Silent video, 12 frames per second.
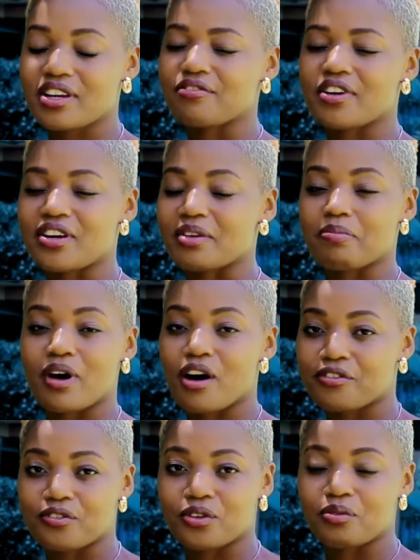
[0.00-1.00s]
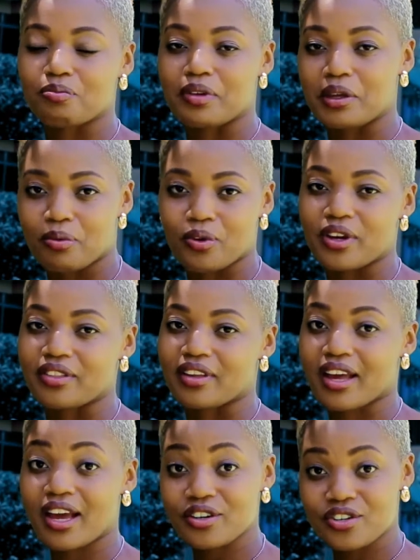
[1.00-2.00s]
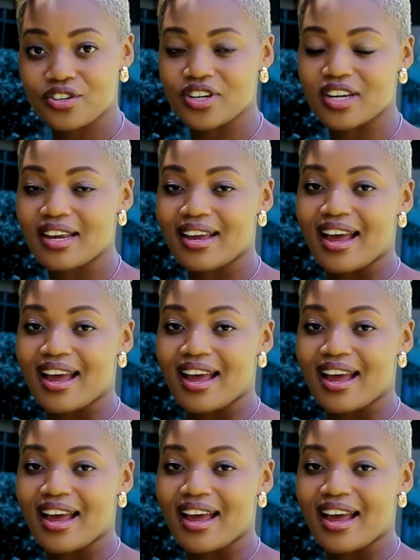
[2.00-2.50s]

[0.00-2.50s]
very powerful people in the country,